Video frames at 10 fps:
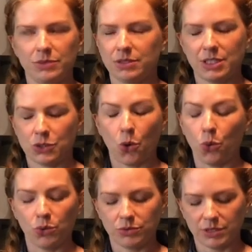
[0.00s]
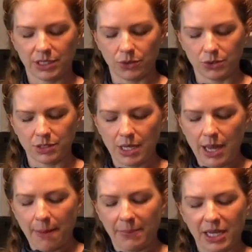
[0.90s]
It's old, really old,
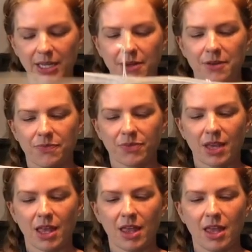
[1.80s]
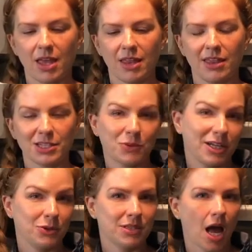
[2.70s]
but that's what I
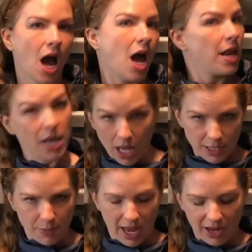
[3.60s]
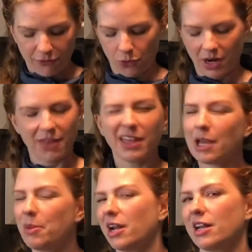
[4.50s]
use a nut bag for. I think
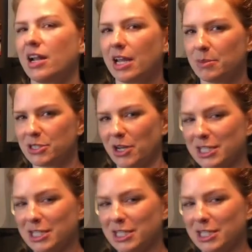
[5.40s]
I bought it on Amazon.